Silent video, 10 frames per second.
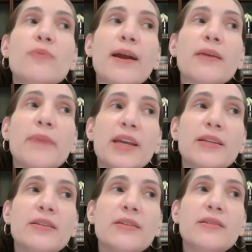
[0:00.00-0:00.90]

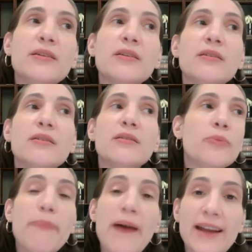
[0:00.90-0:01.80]
recommend
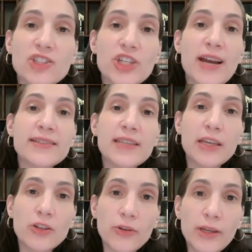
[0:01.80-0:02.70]
batch
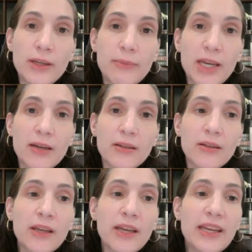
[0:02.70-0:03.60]
tasking your
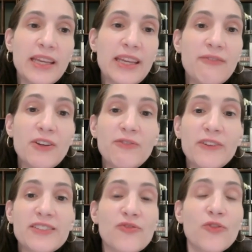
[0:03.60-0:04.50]
email, even if
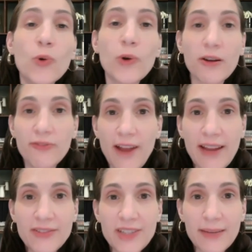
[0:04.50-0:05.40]
it's 4 or
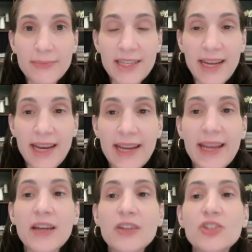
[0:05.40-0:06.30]
5 times a day.
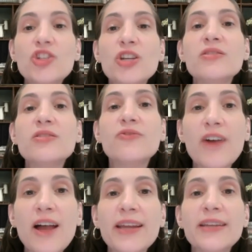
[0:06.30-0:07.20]
Just
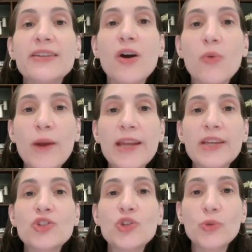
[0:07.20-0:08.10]
find a way
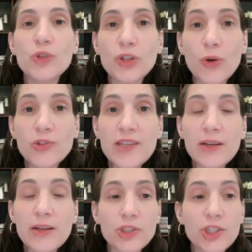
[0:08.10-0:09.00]
to close it
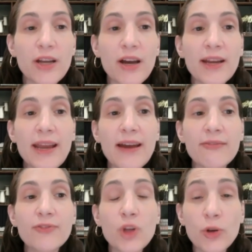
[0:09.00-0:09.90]
or to not
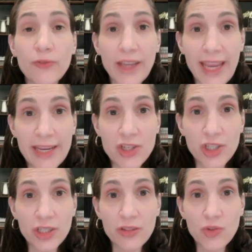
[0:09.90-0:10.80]
have
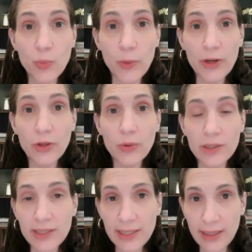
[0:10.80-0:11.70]
notifications where you can
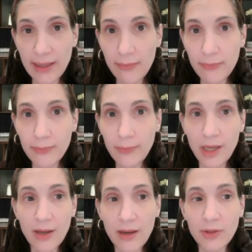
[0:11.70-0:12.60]
see them.
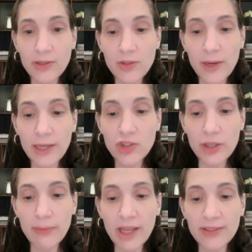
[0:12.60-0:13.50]
There is a way in
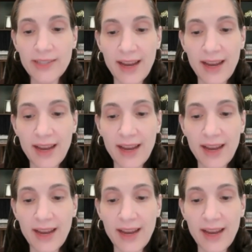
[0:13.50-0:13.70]
Gmail to